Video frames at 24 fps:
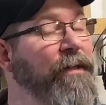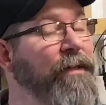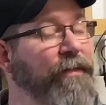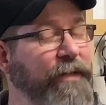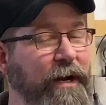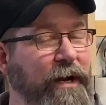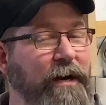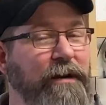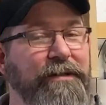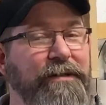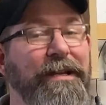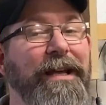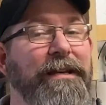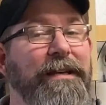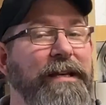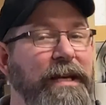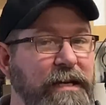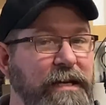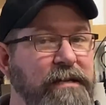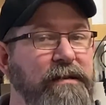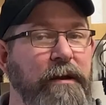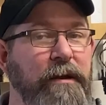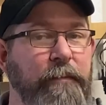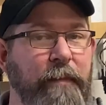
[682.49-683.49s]
there's a
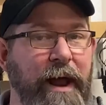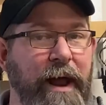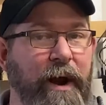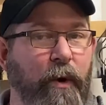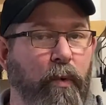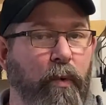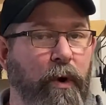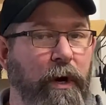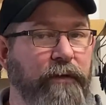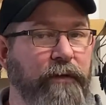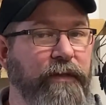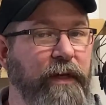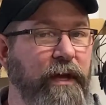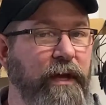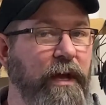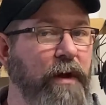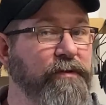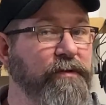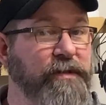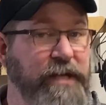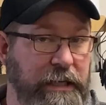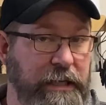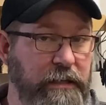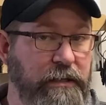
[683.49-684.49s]
decent amount of work that
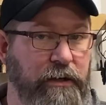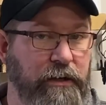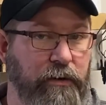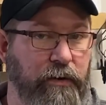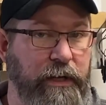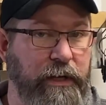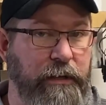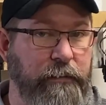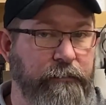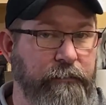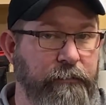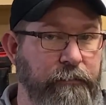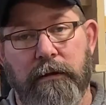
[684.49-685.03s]
goes into it.